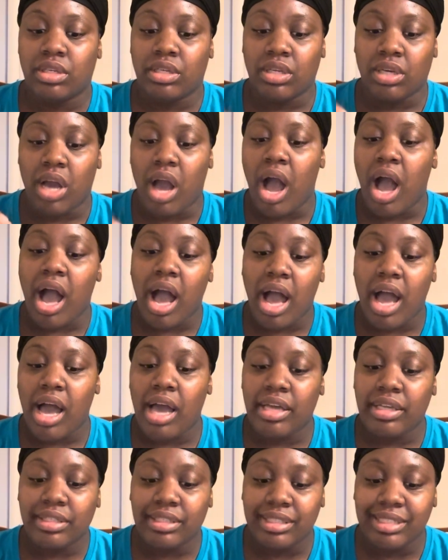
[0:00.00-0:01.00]

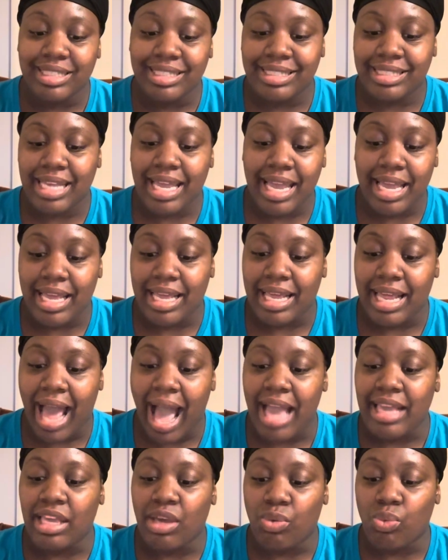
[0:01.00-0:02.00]
God said,
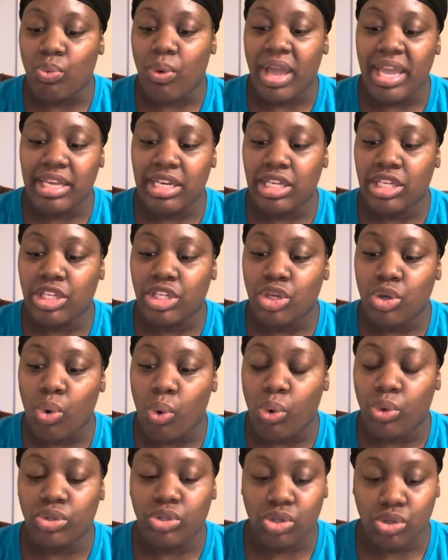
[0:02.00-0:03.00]
I am waiting
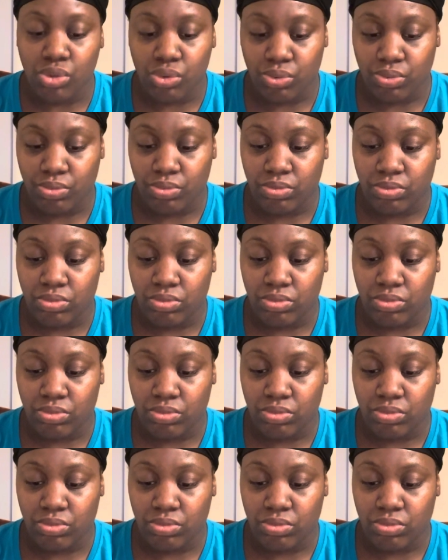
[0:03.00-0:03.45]
on you.